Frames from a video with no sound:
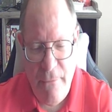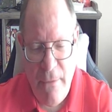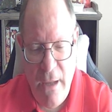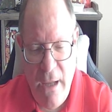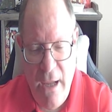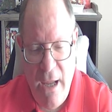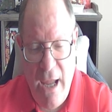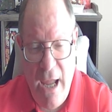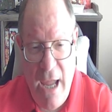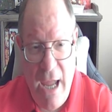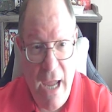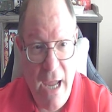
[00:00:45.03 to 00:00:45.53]

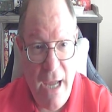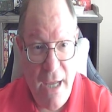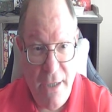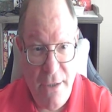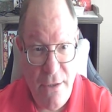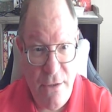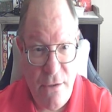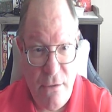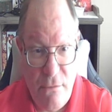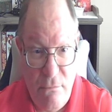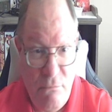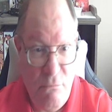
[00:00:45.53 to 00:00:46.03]
and
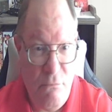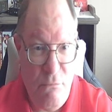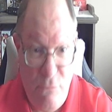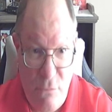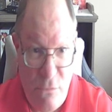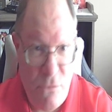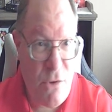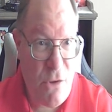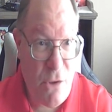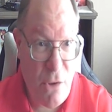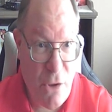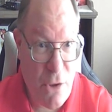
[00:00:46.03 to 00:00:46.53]

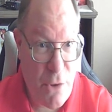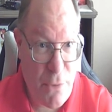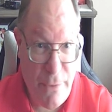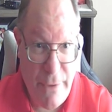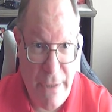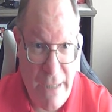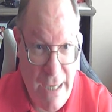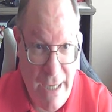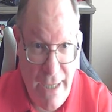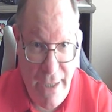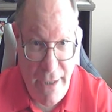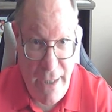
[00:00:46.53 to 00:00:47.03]
to
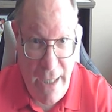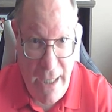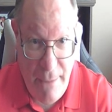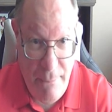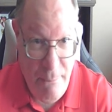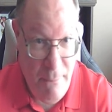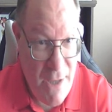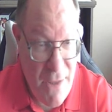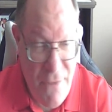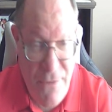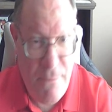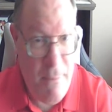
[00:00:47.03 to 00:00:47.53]
create a
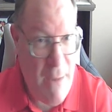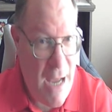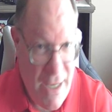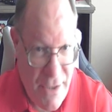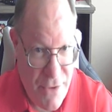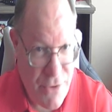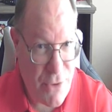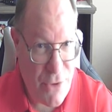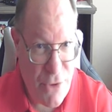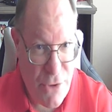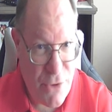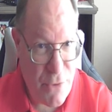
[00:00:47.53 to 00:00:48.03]

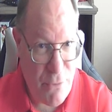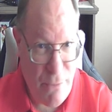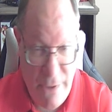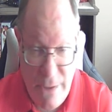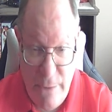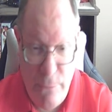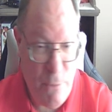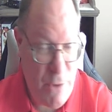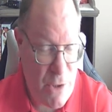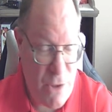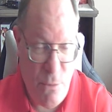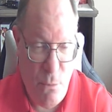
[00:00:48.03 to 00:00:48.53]
Mythmaster screen,
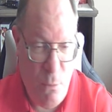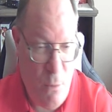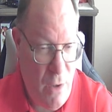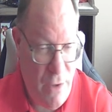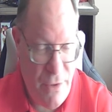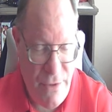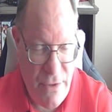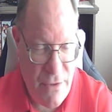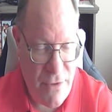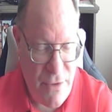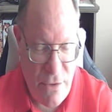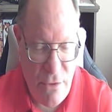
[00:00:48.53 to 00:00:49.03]
which one
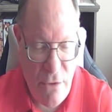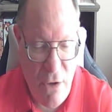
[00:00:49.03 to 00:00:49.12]
does not